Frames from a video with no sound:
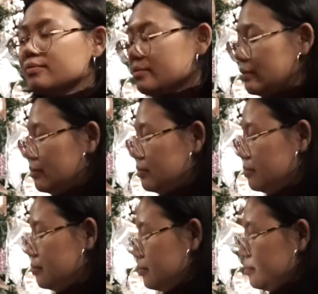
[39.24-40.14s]

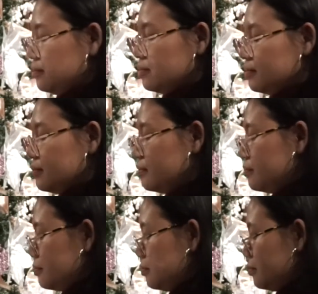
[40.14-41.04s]

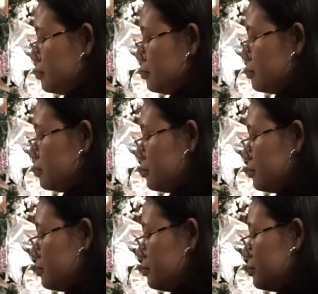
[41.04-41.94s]

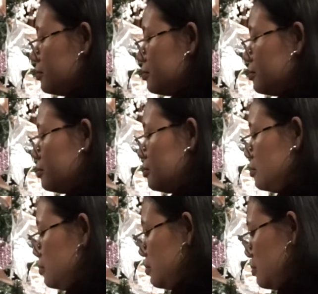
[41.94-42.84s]

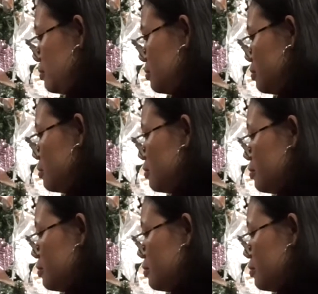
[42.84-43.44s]
(silence)